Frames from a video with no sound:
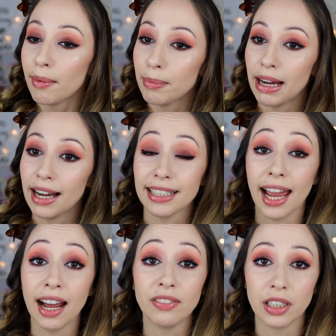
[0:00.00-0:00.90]
But I
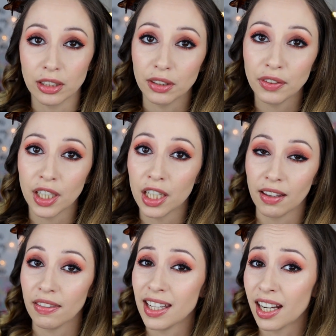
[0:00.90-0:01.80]
have a lot of hair.
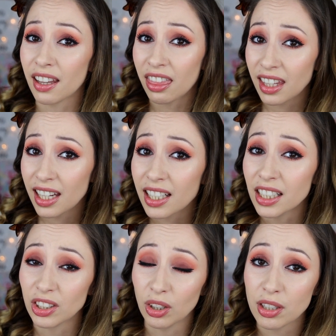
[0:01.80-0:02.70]
They are thick
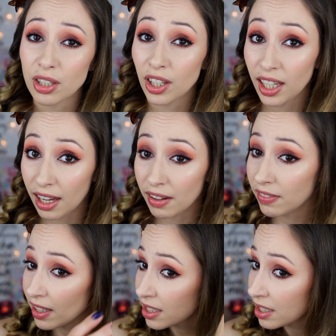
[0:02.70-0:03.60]
and also
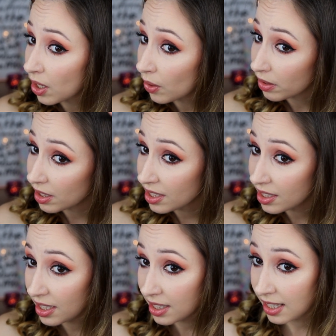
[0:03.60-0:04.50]
heavy, so this
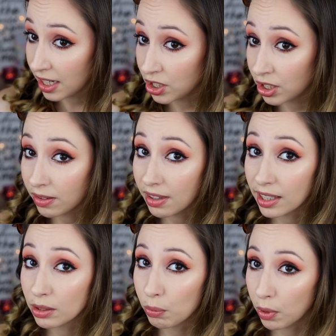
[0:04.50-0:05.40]
is the section
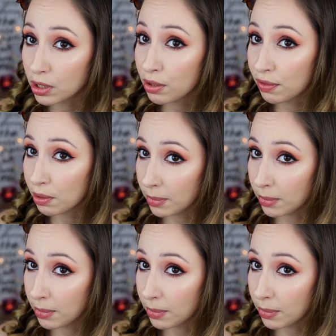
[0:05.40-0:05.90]
that works for